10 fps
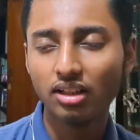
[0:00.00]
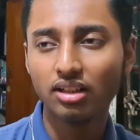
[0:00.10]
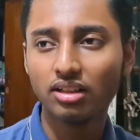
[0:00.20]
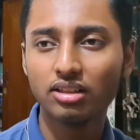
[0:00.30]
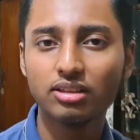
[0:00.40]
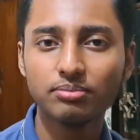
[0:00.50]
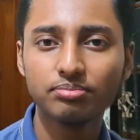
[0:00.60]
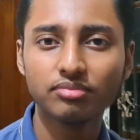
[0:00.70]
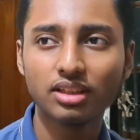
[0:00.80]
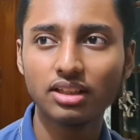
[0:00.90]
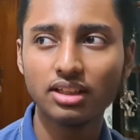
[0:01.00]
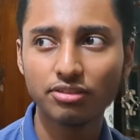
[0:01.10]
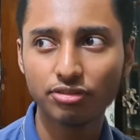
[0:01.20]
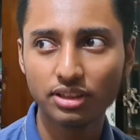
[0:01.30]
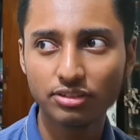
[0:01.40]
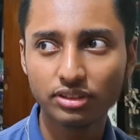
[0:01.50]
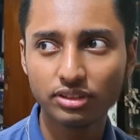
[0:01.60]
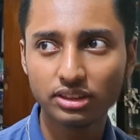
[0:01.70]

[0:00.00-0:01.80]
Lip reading: Um, like at first,